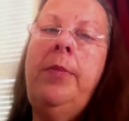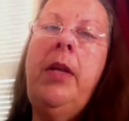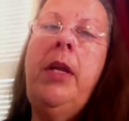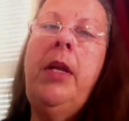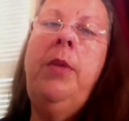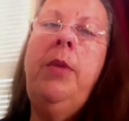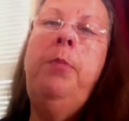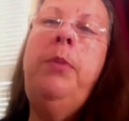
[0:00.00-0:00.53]

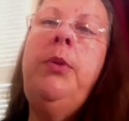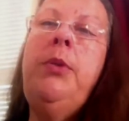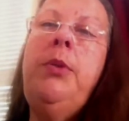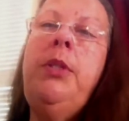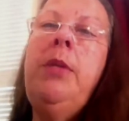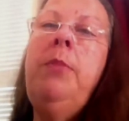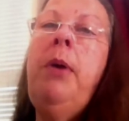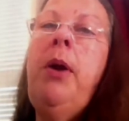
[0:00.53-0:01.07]

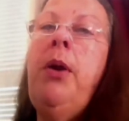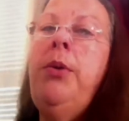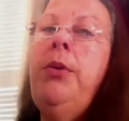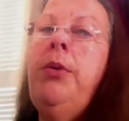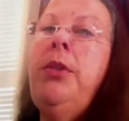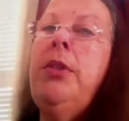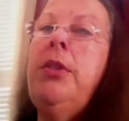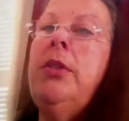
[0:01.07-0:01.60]
Boosting
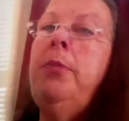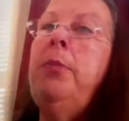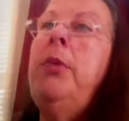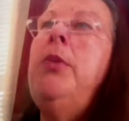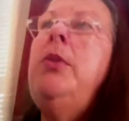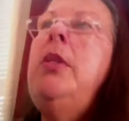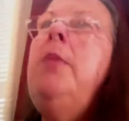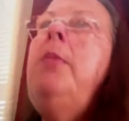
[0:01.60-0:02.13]
posts
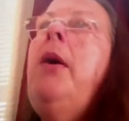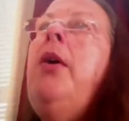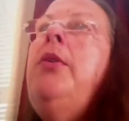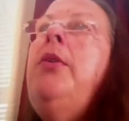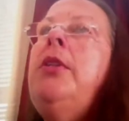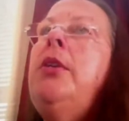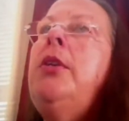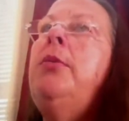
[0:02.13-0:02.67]

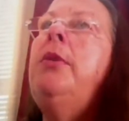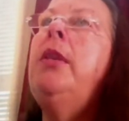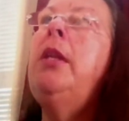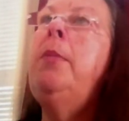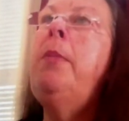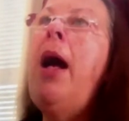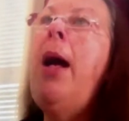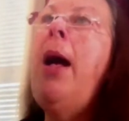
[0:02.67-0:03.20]
that are really
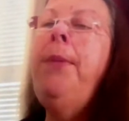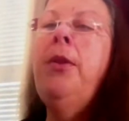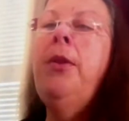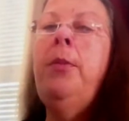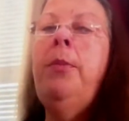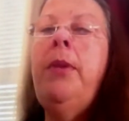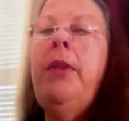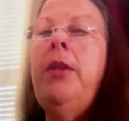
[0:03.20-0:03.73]
popular,
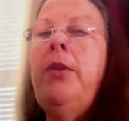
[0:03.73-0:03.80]
but those